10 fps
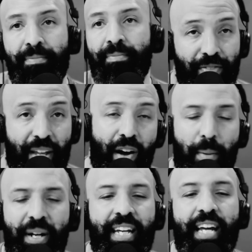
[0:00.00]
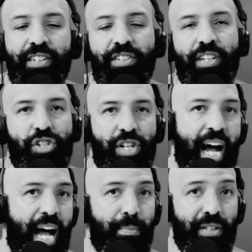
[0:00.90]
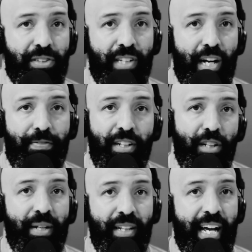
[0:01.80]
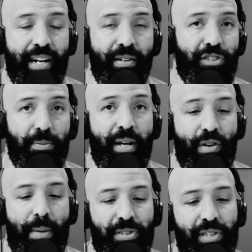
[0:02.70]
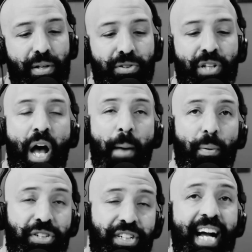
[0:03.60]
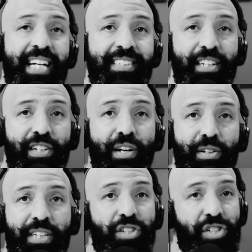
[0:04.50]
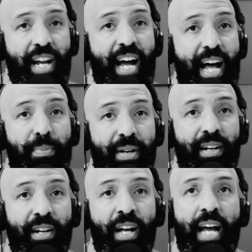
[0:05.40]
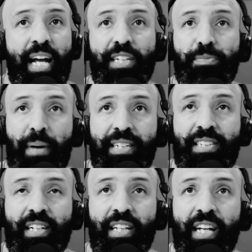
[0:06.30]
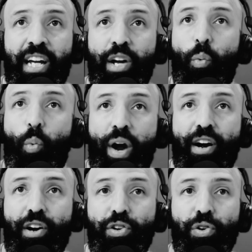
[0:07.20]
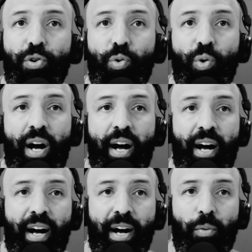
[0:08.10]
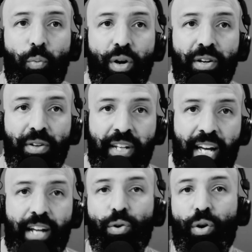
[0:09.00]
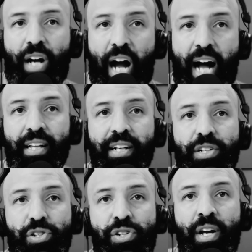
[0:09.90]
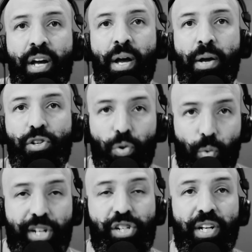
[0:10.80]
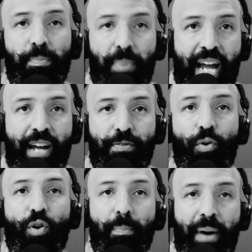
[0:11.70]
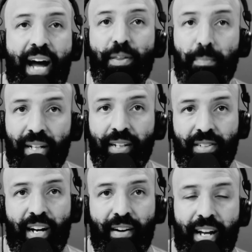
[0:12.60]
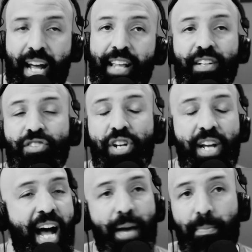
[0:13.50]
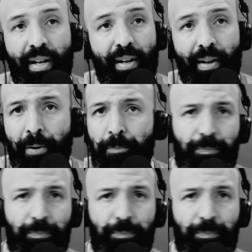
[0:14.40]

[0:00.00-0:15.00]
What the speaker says: Now, I'm going to get into the GI Bill stuff a little bit later in some other episodes, but what you guys need to know is that the GI Bill is basically where you will get your college tuition paid for by the military. And the GI Bill,